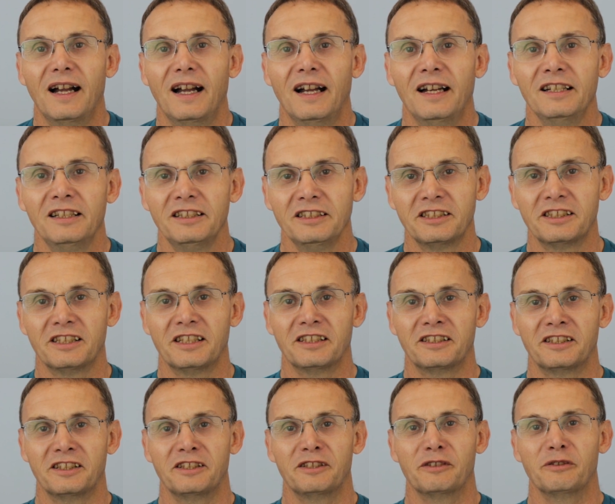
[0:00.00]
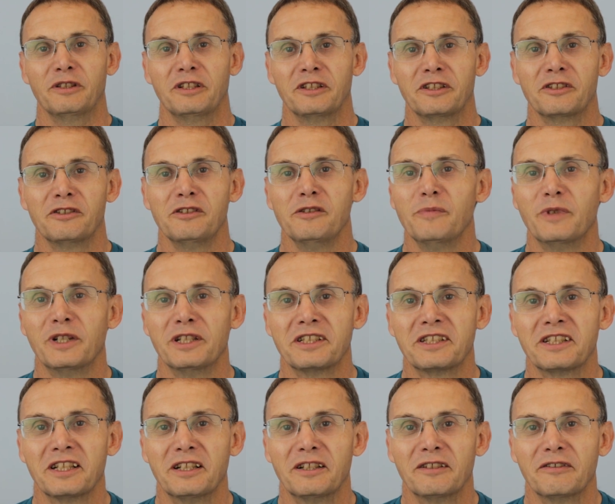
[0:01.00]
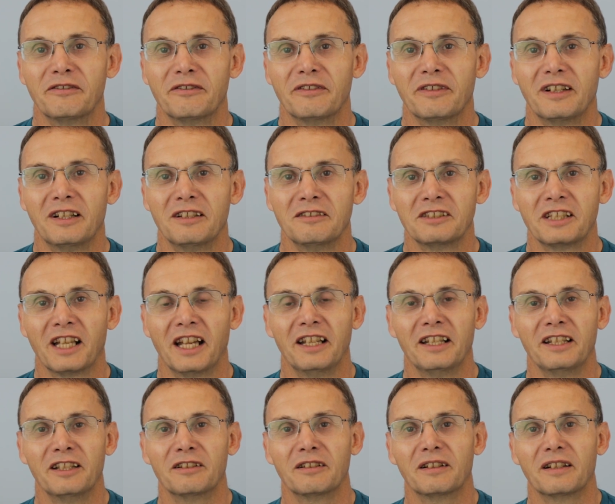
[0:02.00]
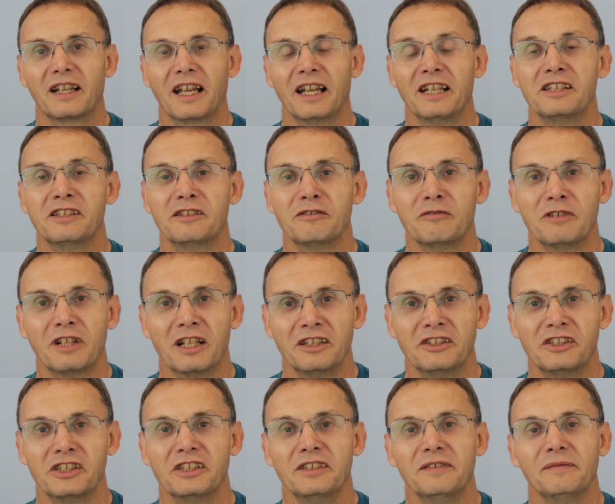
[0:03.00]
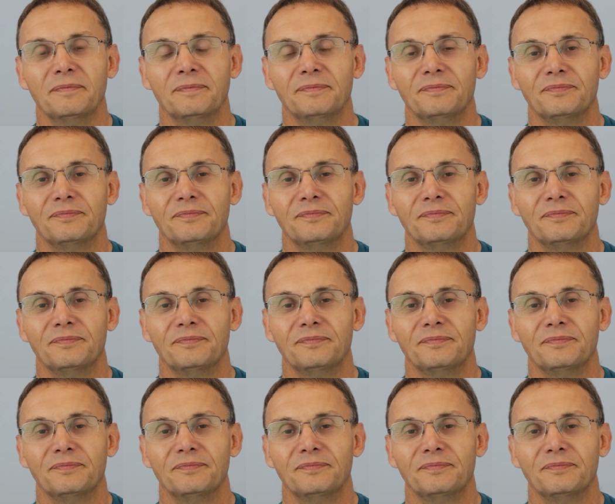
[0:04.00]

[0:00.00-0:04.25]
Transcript: And I started to enjoy myself. I was getting the occasional gudgeon.